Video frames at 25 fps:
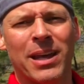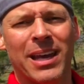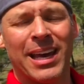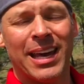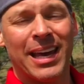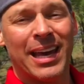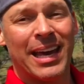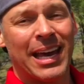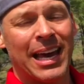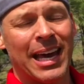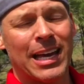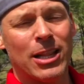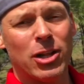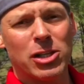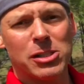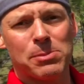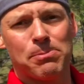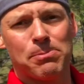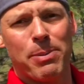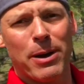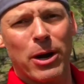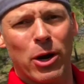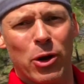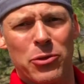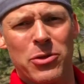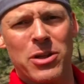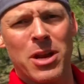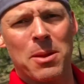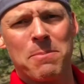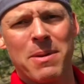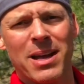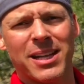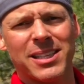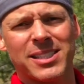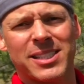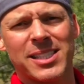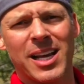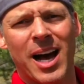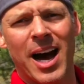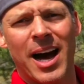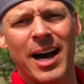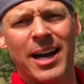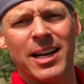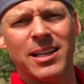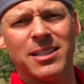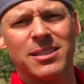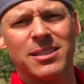but two awards from the